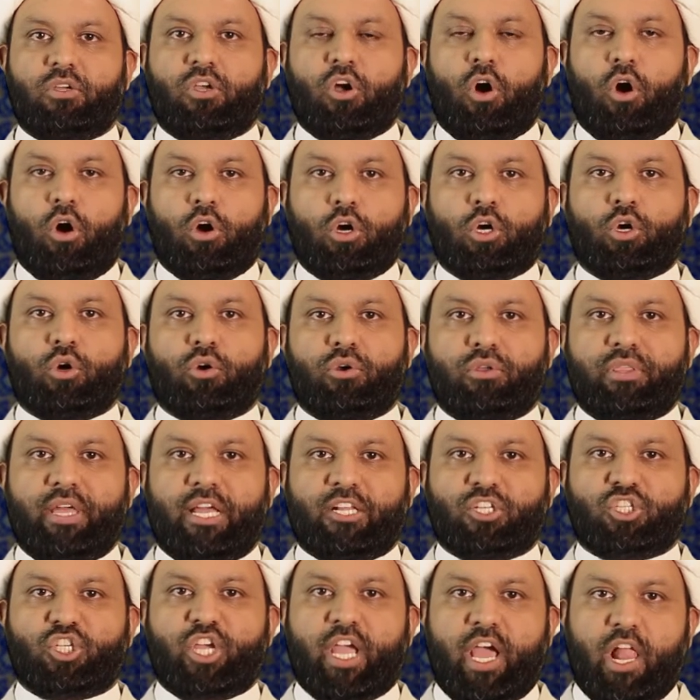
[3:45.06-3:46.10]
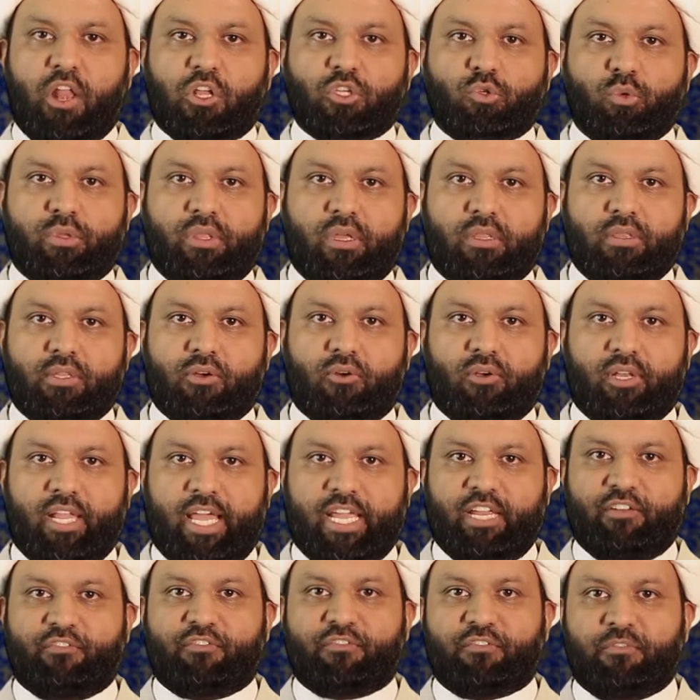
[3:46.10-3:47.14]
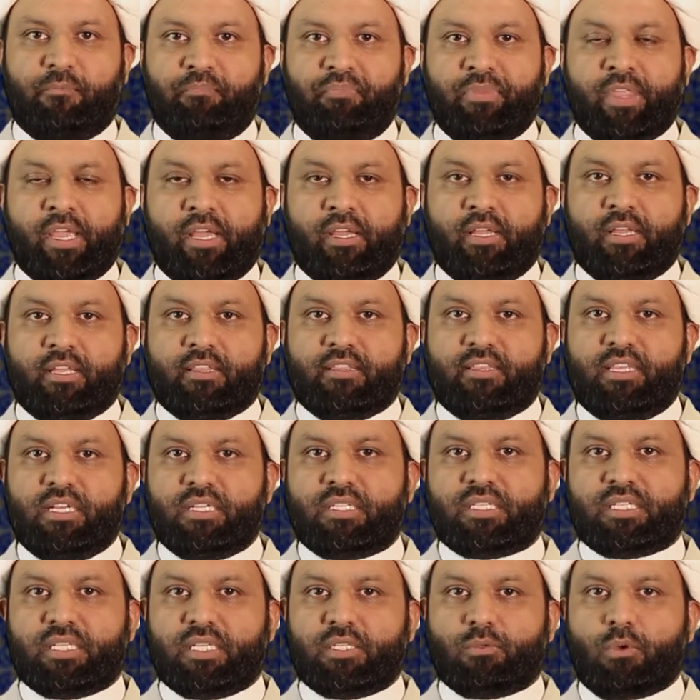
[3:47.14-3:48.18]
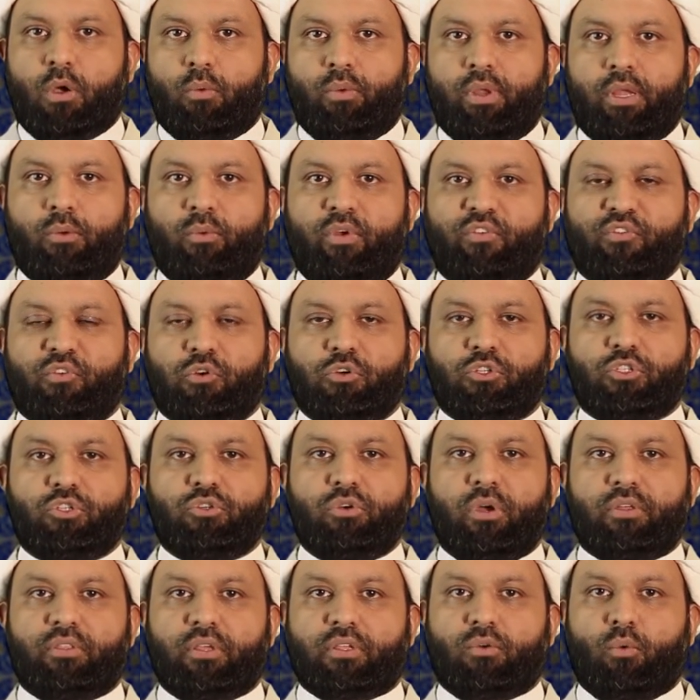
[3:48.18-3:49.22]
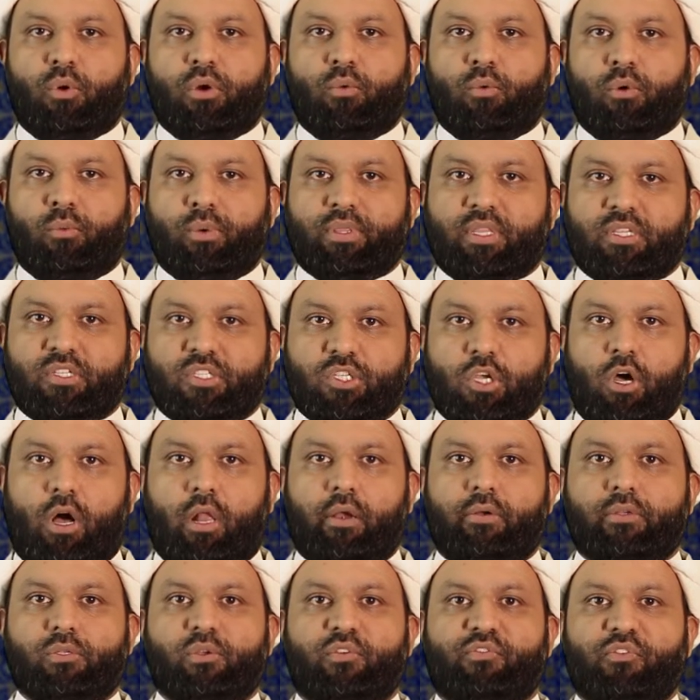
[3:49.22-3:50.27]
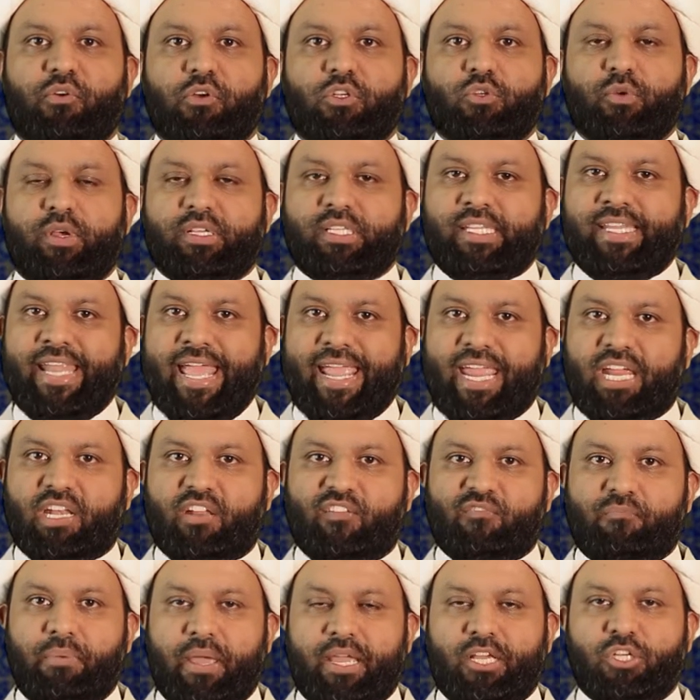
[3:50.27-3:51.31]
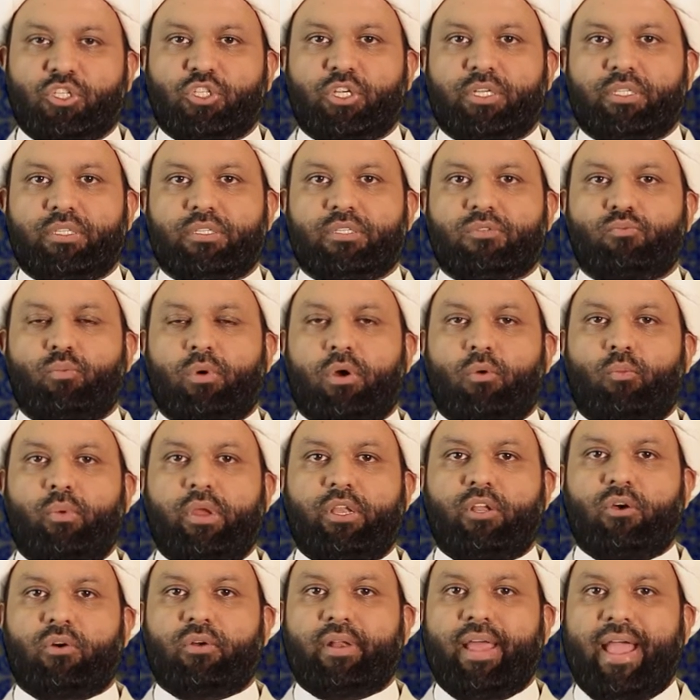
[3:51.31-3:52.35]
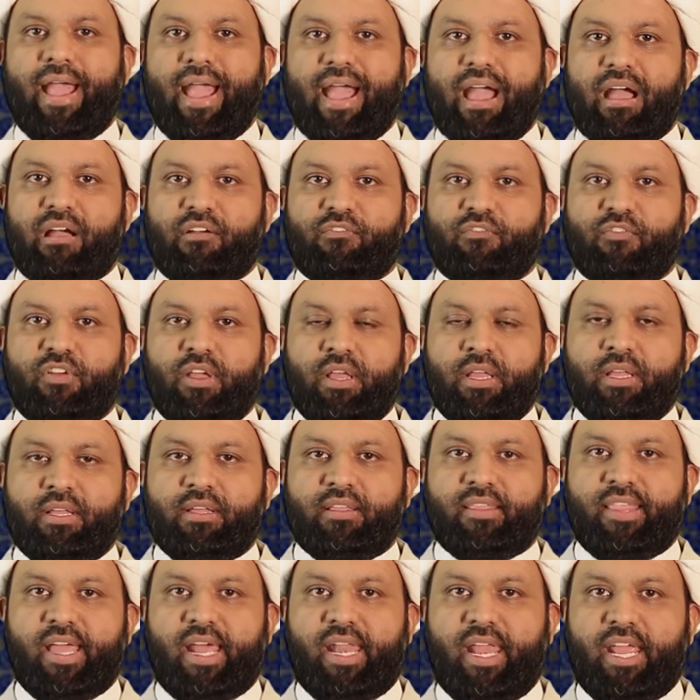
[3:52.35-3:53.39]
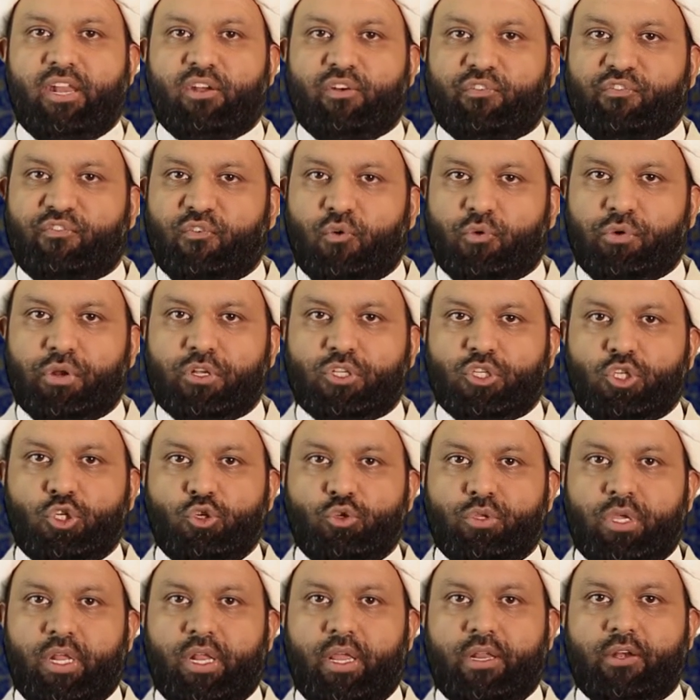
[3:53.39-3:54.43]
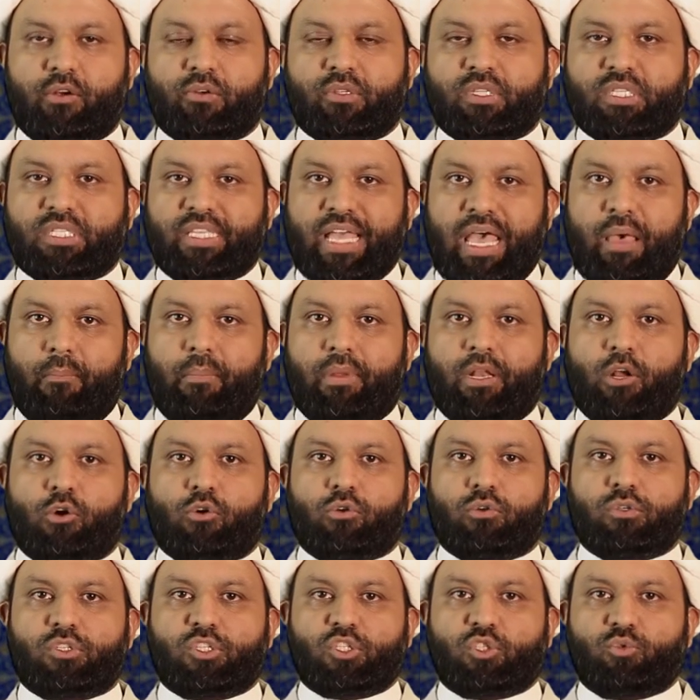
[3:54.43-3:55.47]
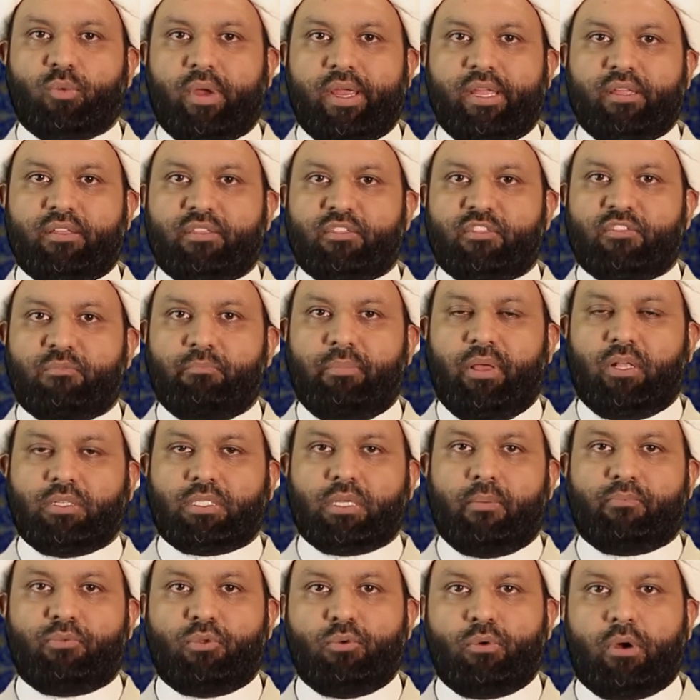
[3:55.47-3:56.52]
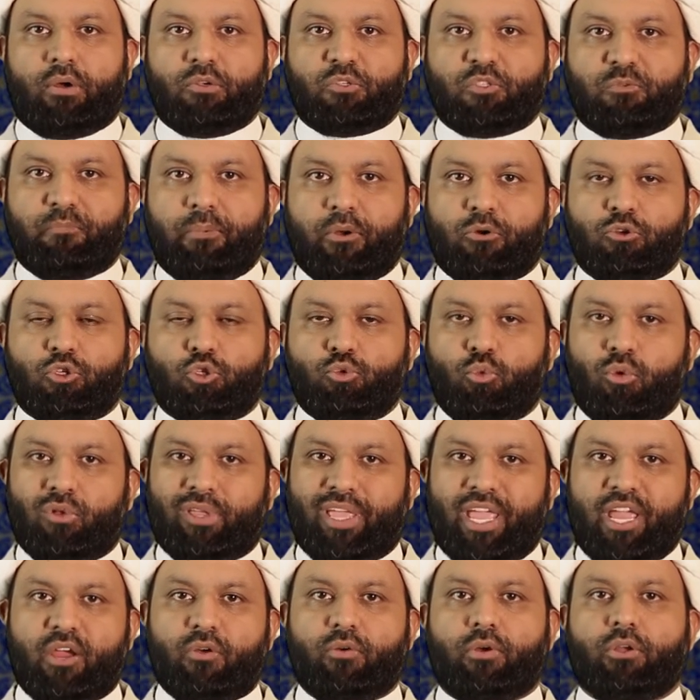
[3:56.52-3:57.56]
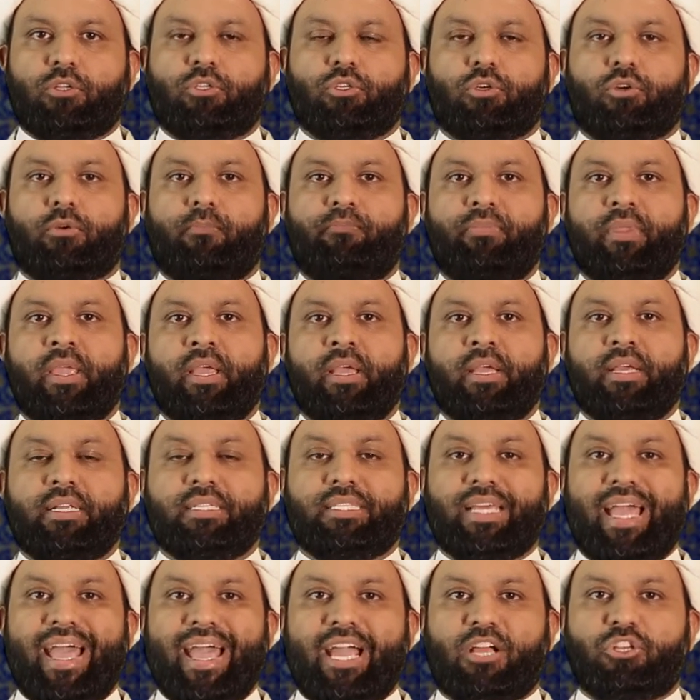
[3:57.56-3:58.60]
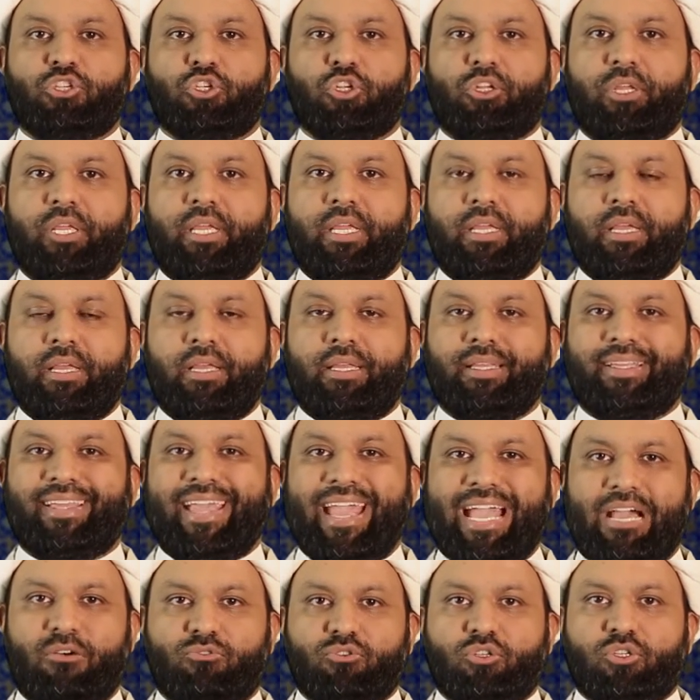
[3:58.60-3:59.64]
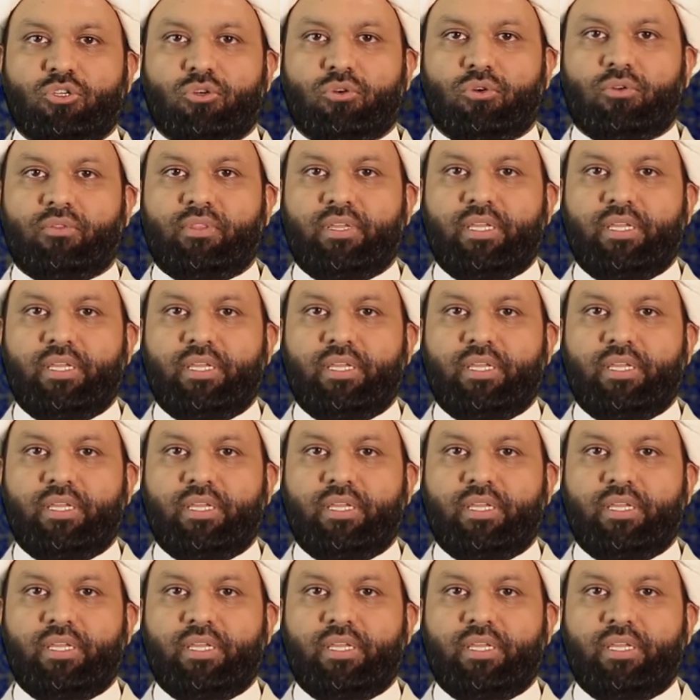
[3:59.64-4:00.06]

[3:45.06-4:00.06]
conquer that challenge within their life. This is what we refer to, or what the scholars refer to as negative patience, where we don't have that inner fortitude, that inner stamina or strength built up through our spiritual character to actually counter